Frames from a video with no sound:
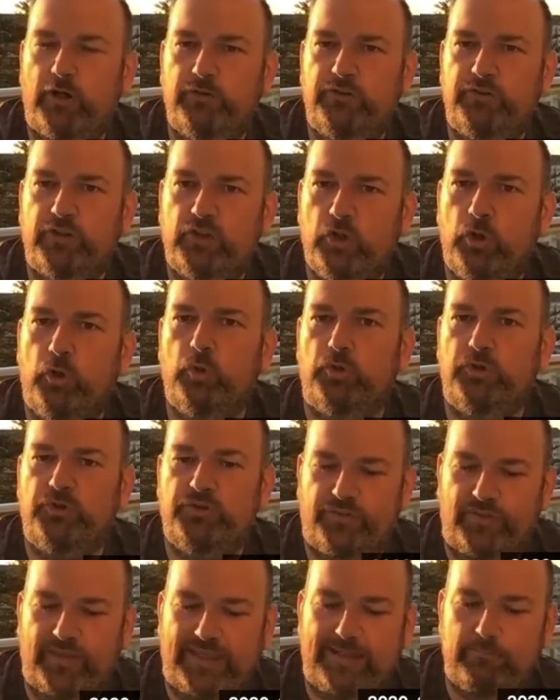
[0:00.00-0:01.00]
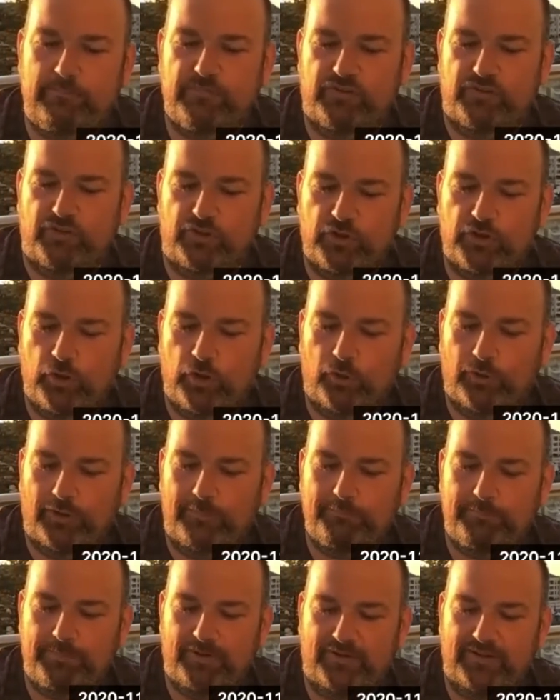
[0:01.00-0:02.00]
the core themes and the core
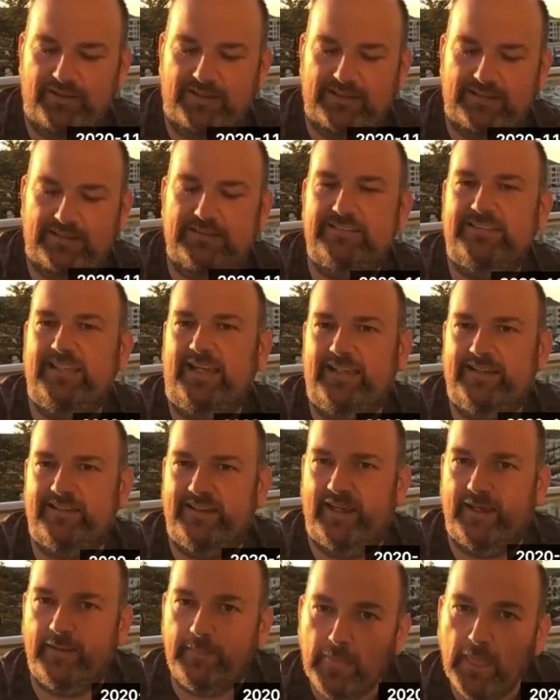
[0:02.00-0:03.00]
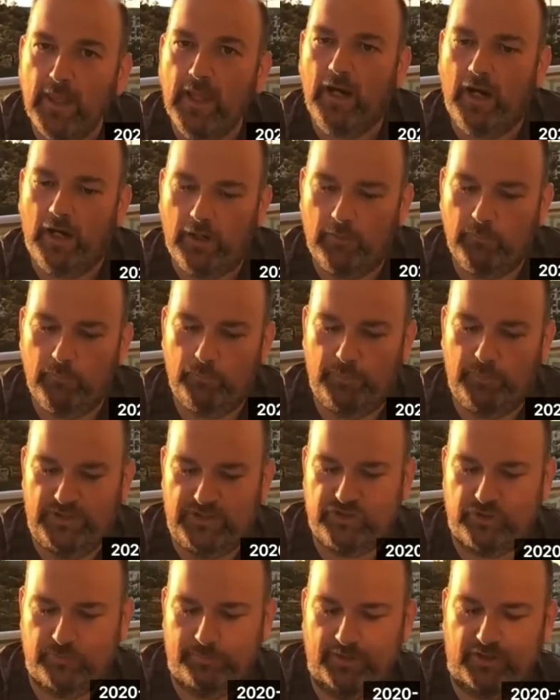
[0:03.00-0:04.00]
empirical data
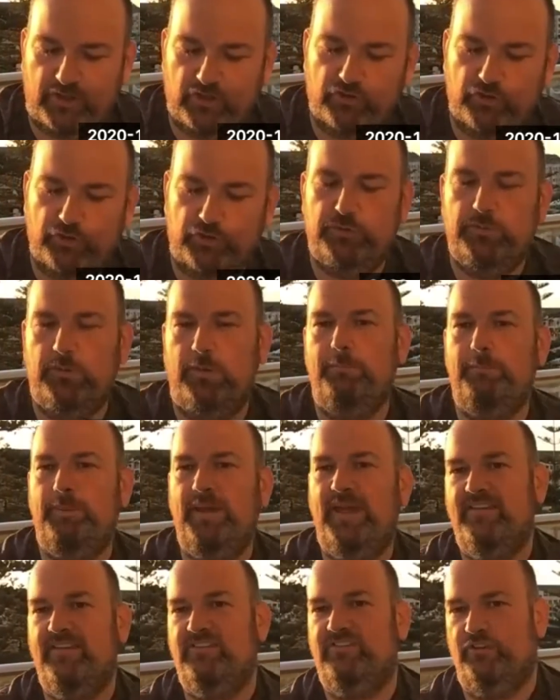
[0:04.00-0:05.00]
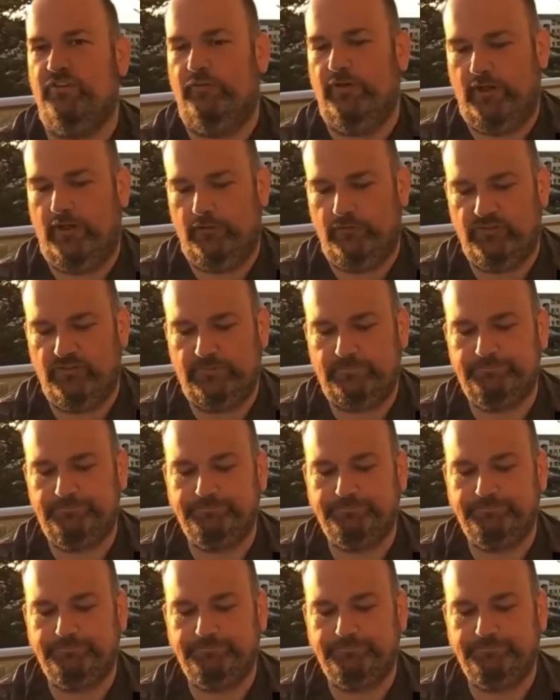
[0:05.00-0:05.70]
which the book is going to be based around.